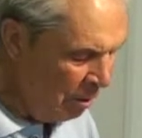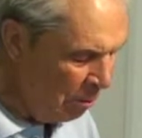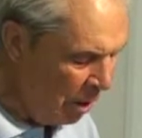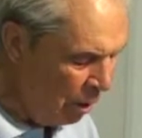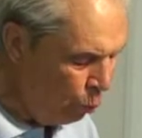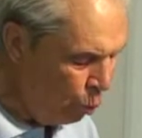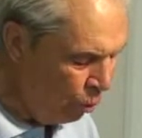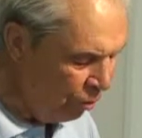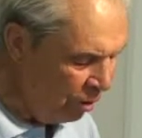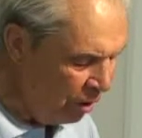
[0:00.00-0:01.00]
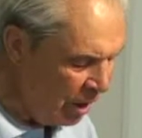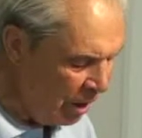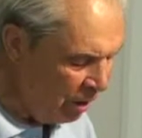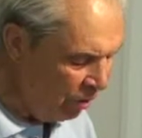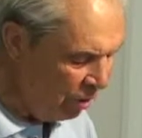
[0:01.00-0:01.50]
Man who walks in the
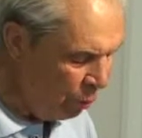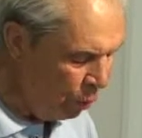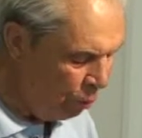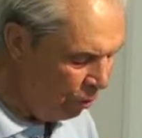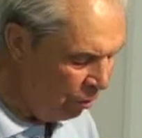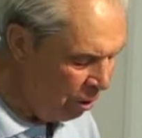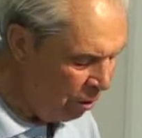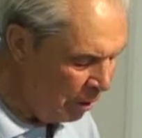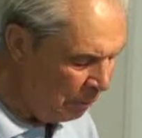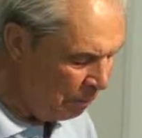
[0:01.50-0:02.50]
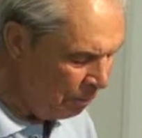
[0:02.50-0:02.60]
dark doesn't know where he's going.